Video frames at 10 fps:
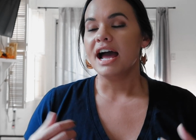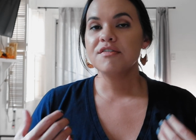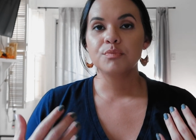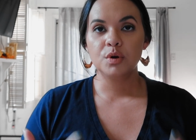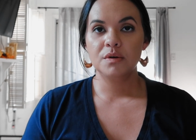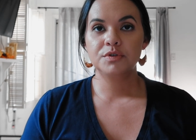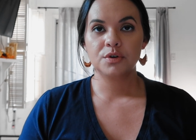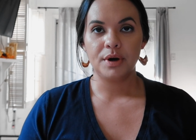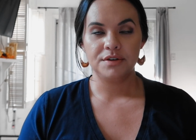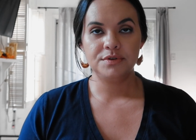I've
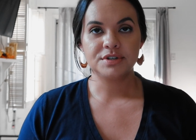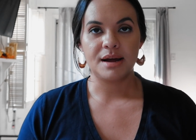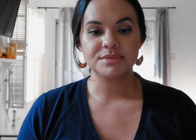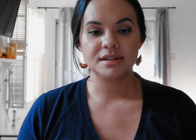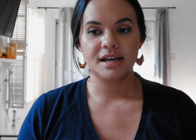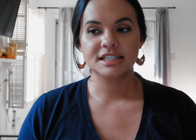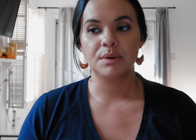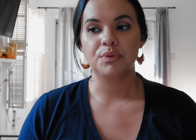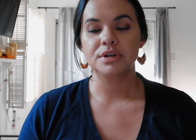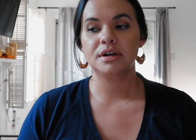moved quite a few times in the last
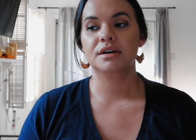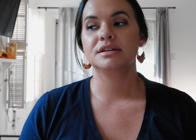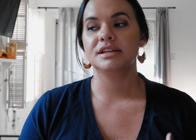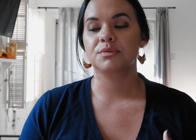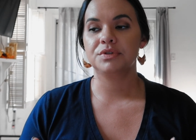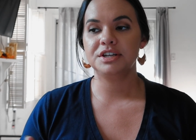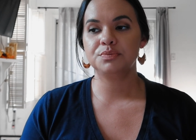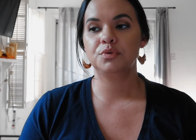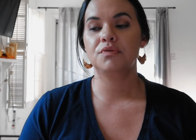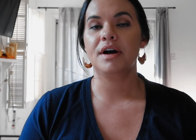couple years, and with
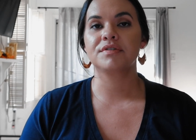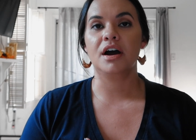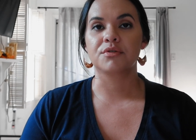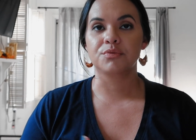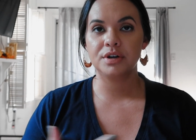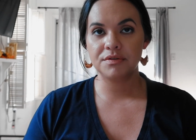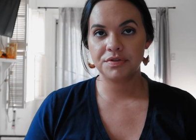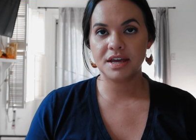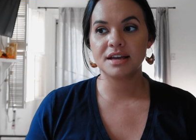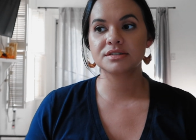each move, I've gotten rid of
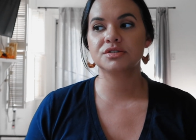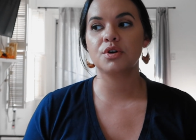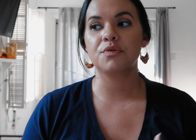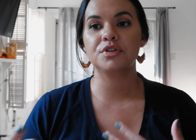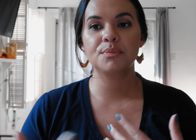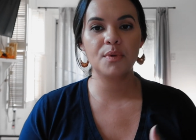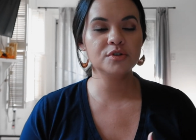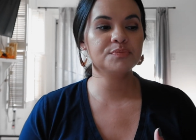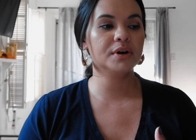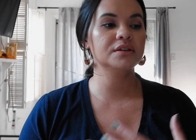things. So, for the
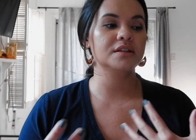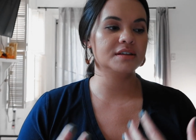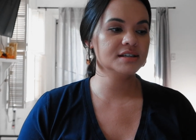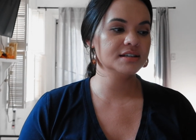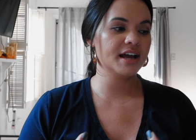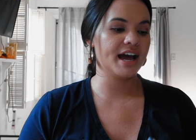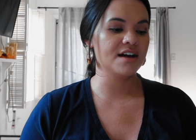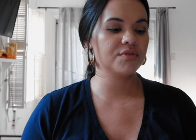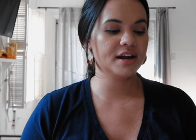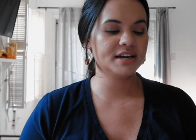most part, the things that I
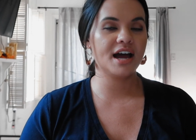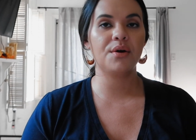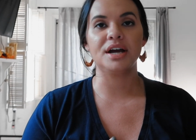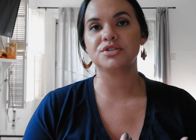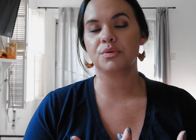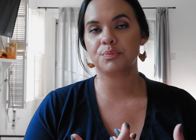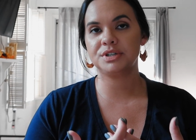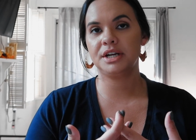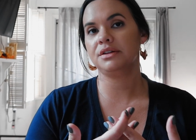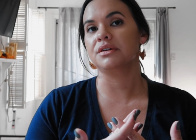have right now, I don't
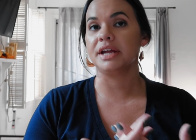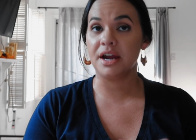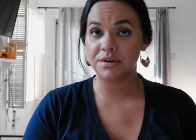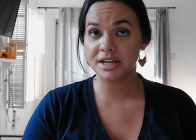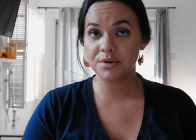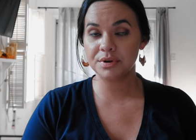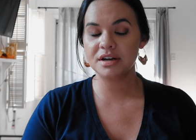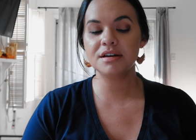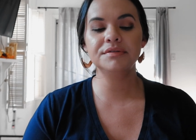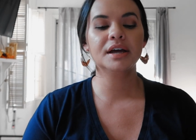particularly care to get rid
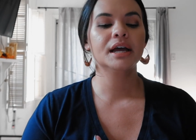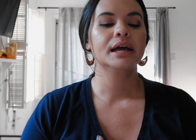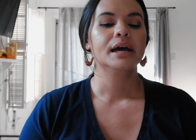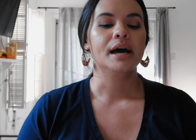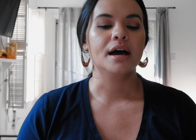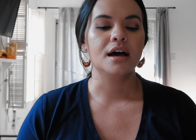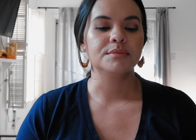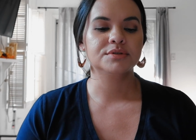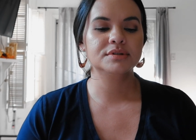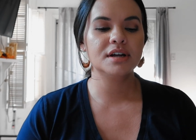of.
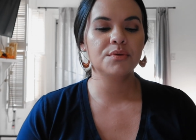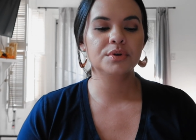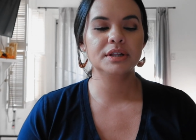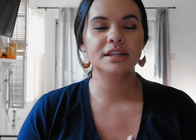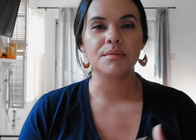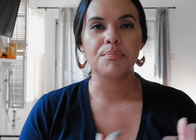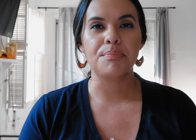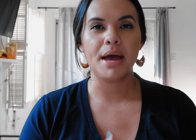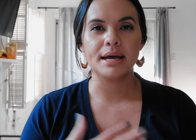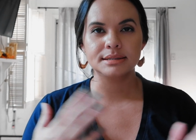Um, so, it's not really the
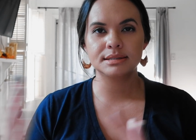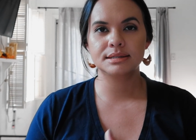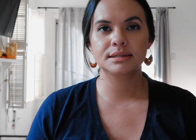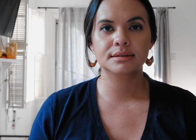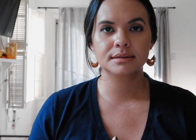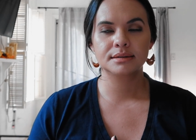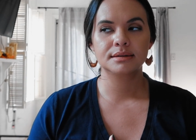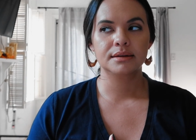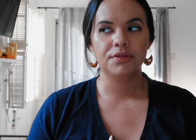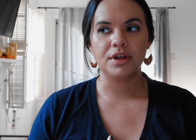best
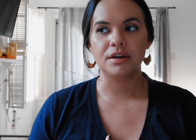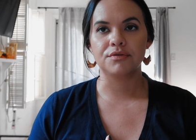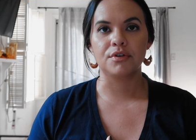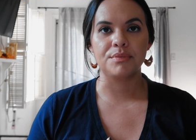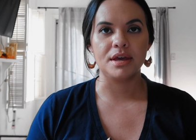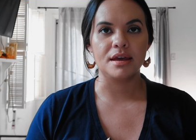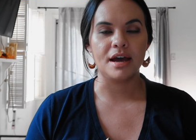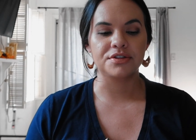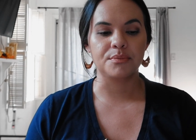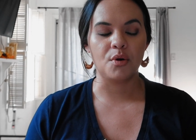thing for me
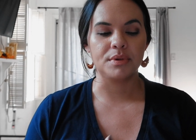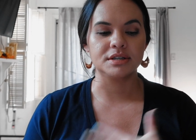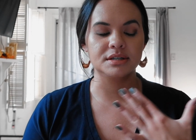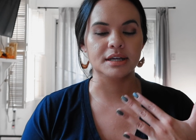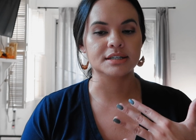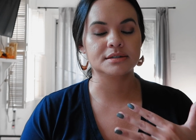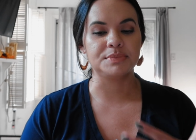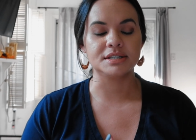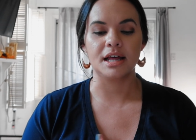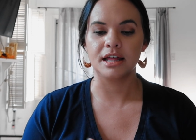at the moment is to like
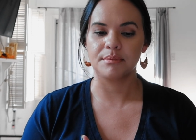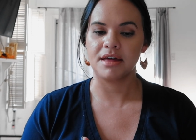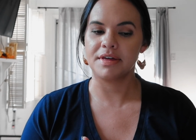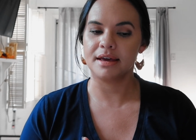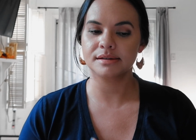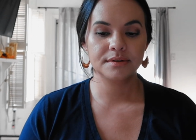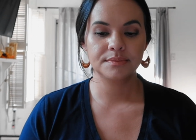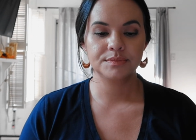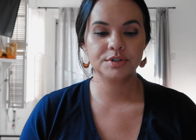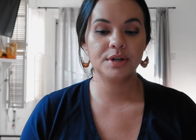be selling my things.
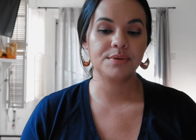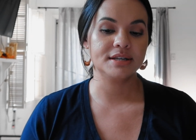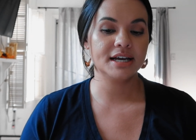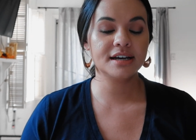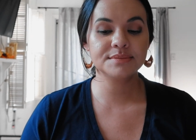So, anyways, that